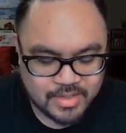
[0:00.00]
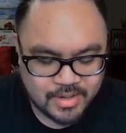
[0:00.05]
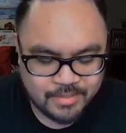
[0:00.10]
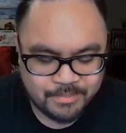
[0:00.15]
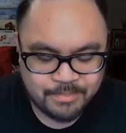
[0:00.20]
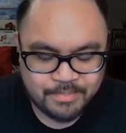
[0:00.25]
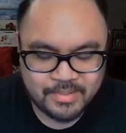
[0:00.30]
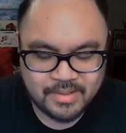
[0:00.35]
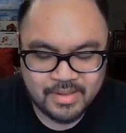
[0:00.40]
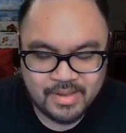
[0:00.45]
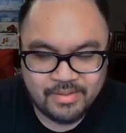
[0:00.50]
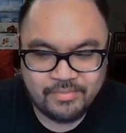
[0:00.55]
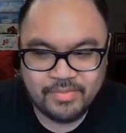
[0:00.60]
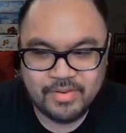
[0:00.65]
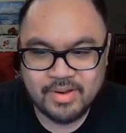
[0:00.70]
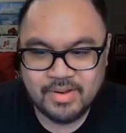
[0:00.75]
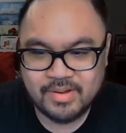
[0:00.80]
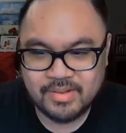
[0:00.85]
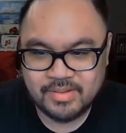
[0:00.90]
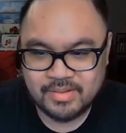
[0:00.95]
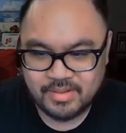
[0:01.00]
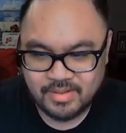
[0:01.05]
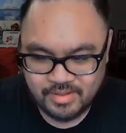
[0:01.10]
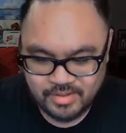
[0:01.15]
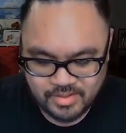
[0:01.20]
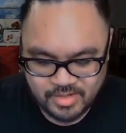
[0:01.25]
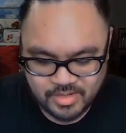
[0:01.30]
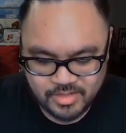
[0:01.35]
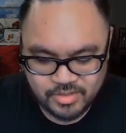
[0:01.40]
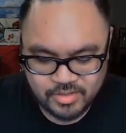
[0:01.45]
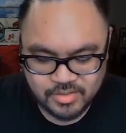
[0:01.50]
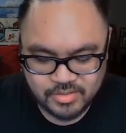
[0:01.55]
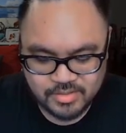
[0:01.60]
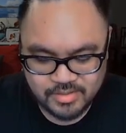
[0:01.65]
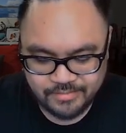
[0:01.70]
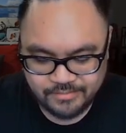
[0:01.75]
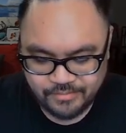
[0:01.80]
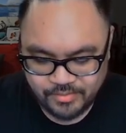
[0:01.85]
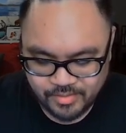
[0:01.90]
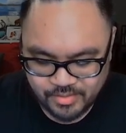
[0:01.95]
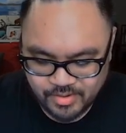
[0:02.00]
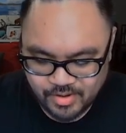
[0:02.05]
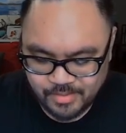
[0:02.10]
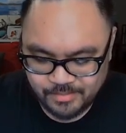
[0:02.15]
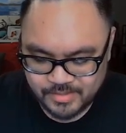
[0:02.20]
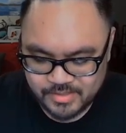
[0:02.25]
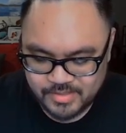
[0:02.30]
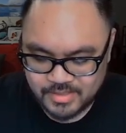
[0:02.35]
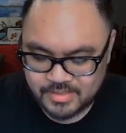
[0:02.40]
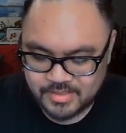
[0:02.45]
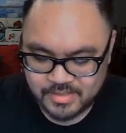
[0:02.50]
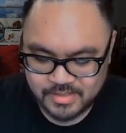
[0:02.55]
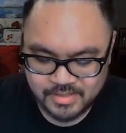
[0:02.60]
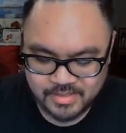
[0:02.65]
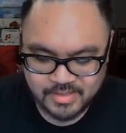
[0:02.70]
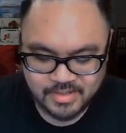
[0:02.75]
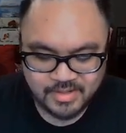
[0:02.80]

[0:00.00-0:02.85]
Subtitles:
I believe you can use them for a competition.